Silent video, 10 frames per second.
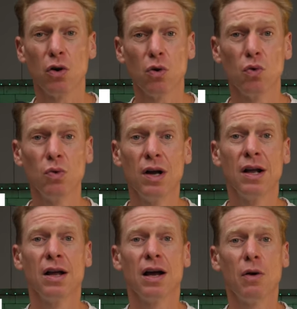Hall,
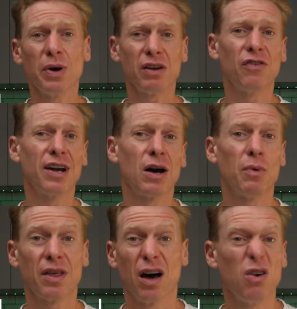and we're gonna find out
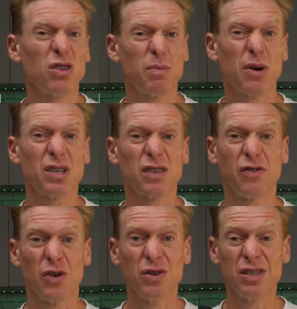whether ultra processed
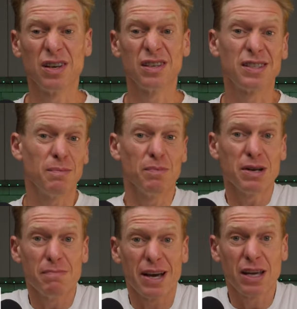foods
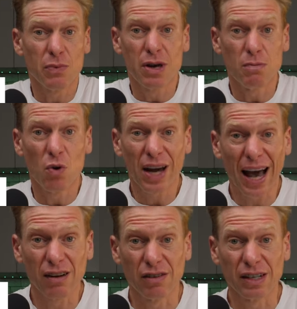simply make you eat more
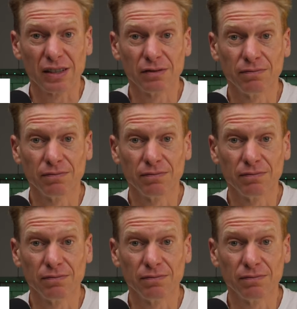calories.